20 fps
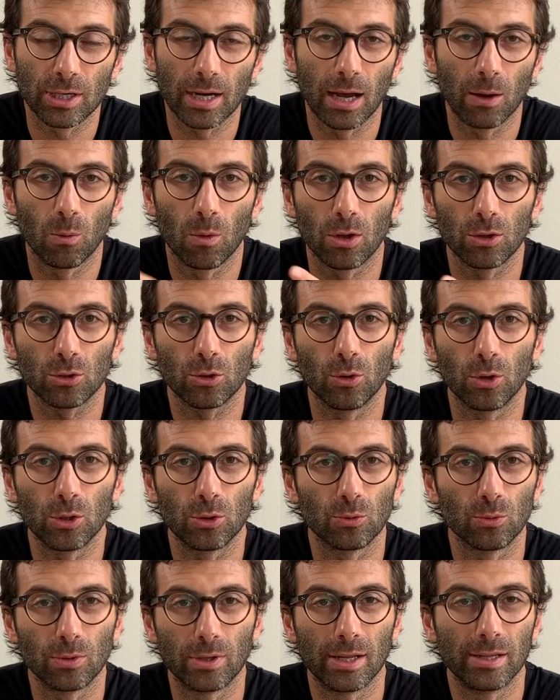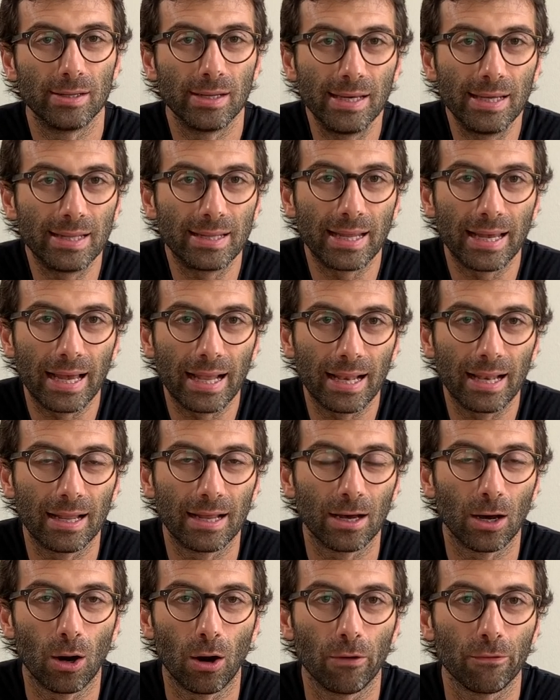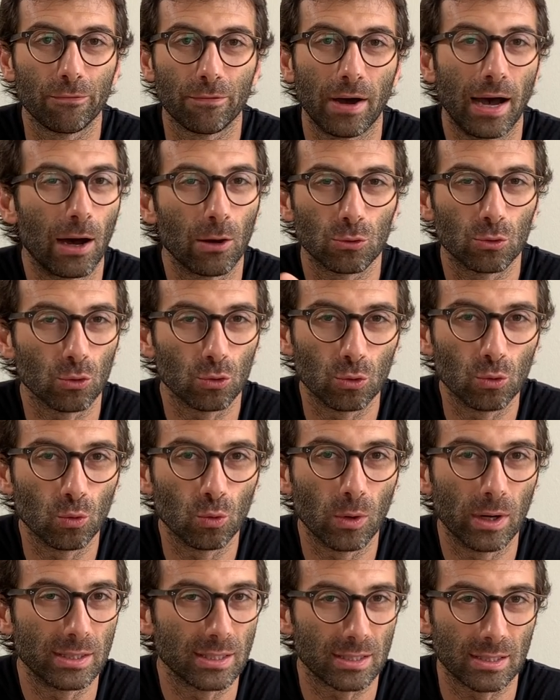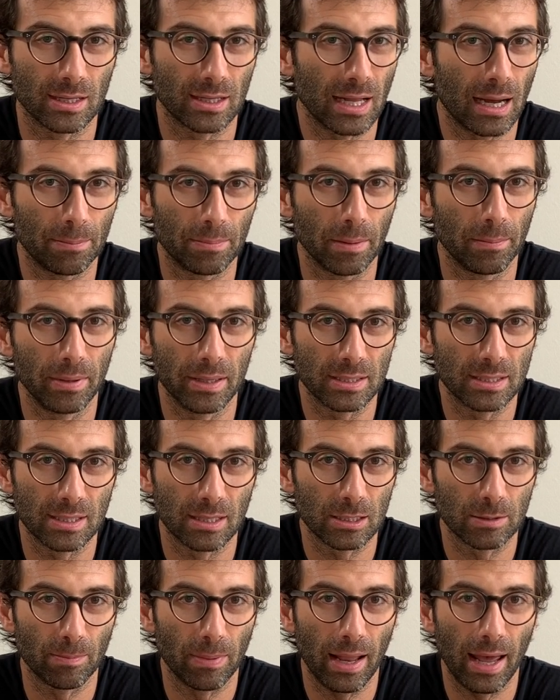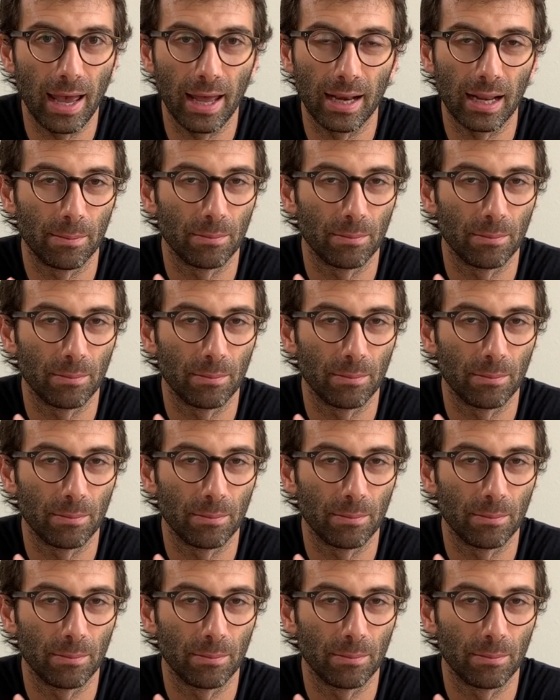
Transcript: I won't go into the detail of how to do and set up a business plan.